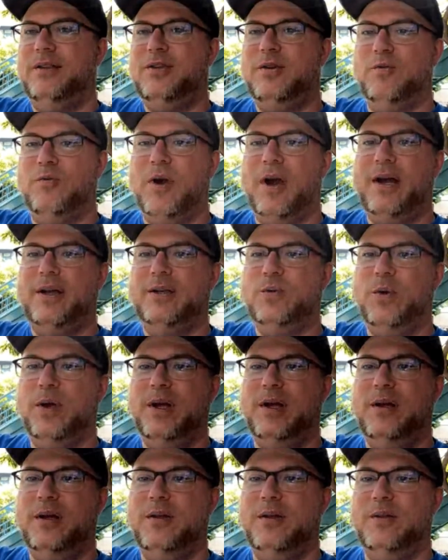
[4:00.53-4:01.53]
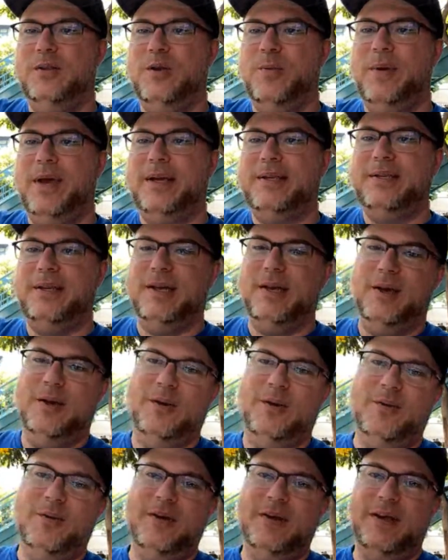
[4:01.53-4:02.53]
to Roswell, New Mexico.
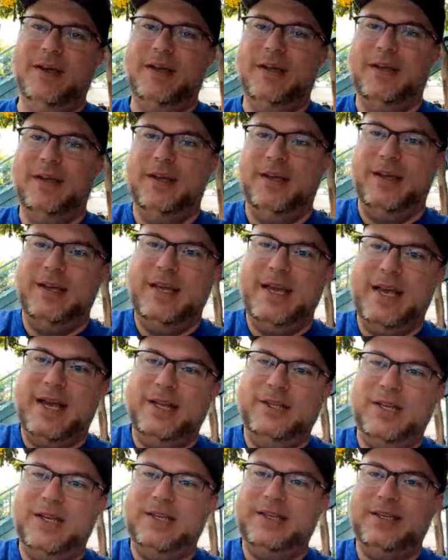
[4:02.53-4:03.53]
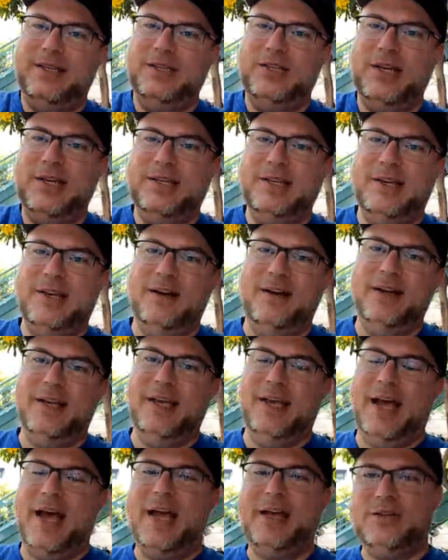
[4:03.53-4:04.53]
Yeah, Jason
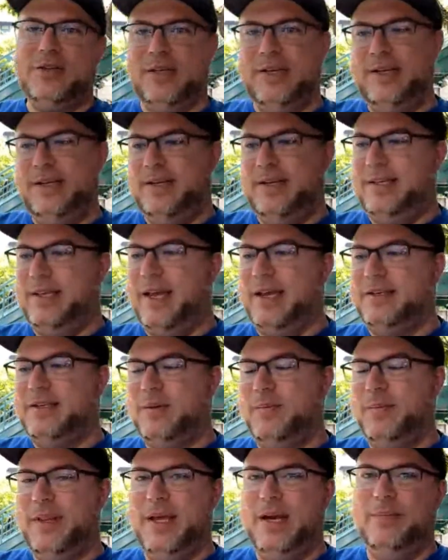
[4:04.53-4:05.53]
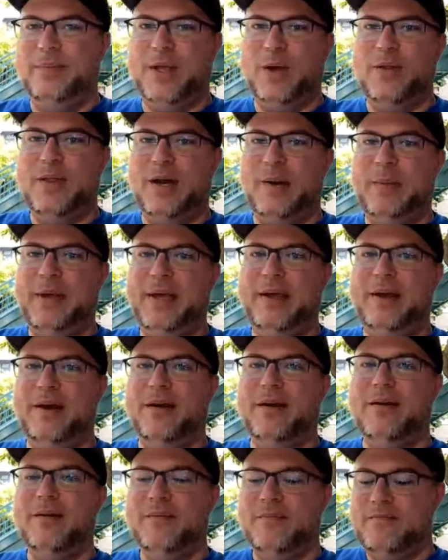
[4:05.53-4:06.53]
Kunke. I actually need to text him and let him know that I'm
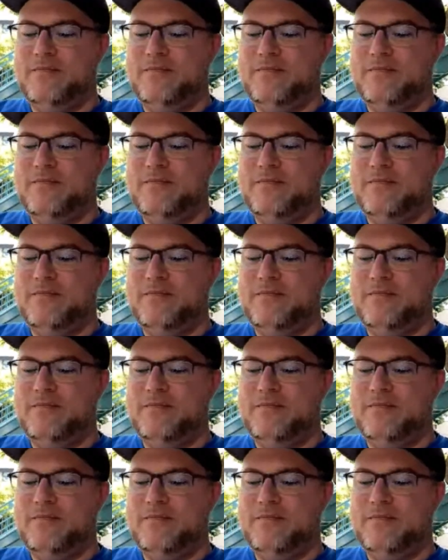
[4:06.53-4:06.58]
here.